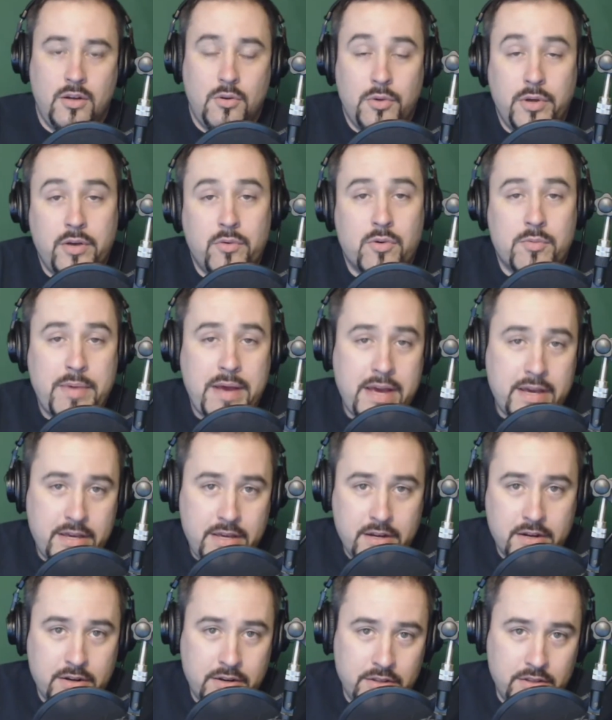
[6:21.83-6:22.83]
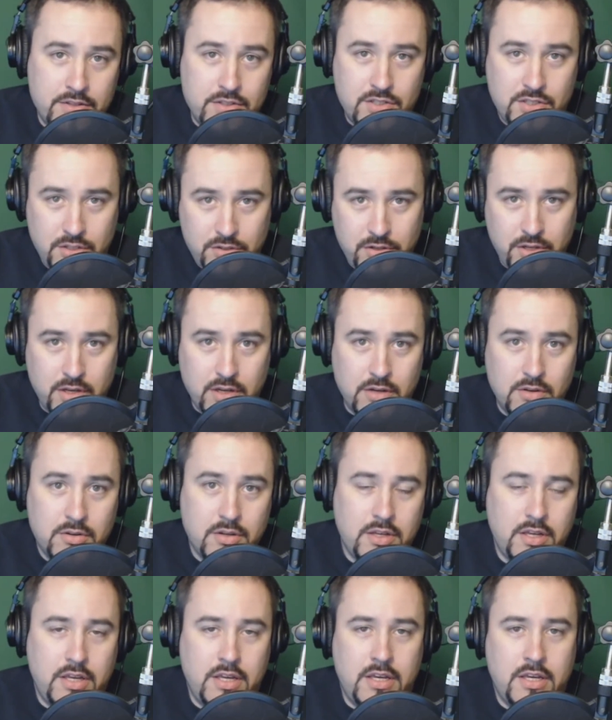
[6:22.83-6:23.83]
Well, hey, we're back here in the studio,
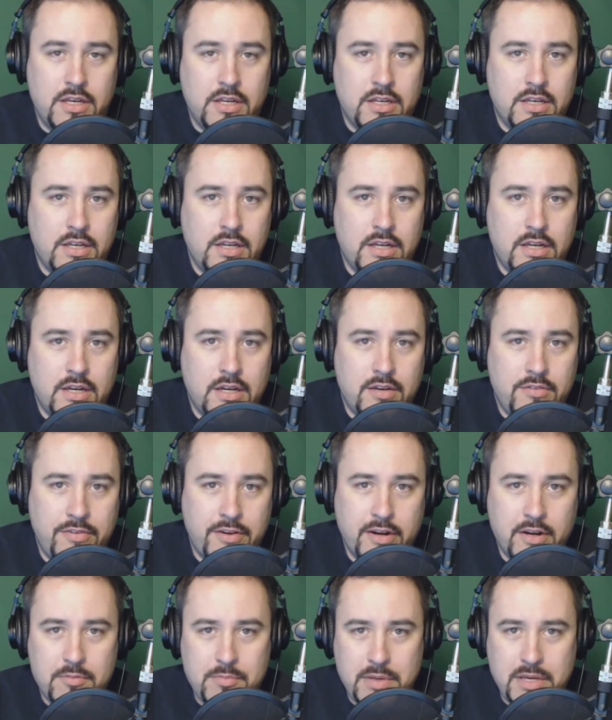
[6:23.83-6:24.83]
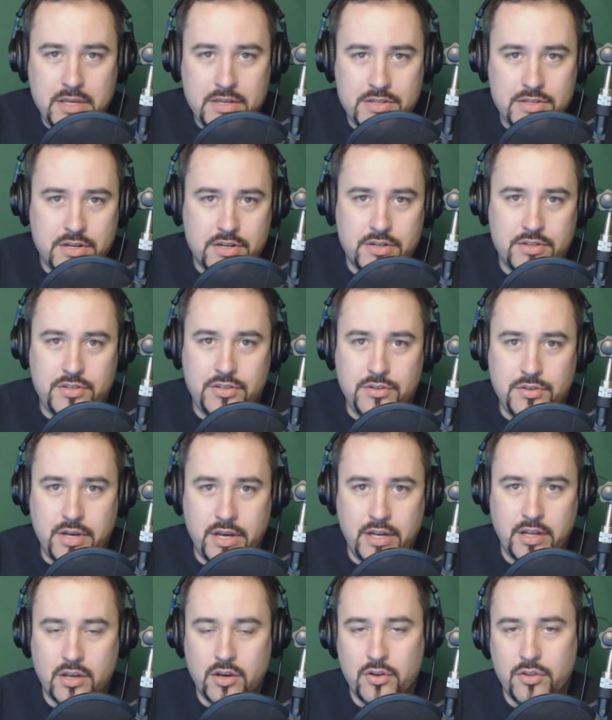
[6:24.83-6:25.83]
and I figured it'd be easier to
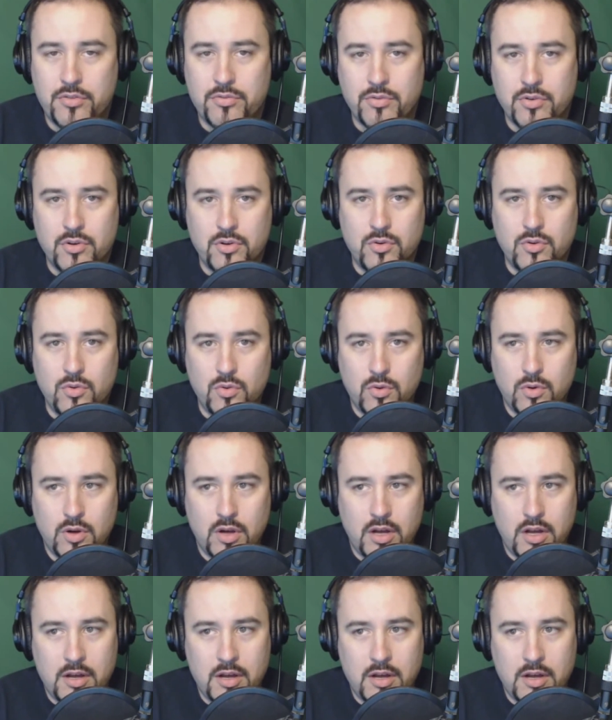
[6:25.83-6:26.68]
kind of go through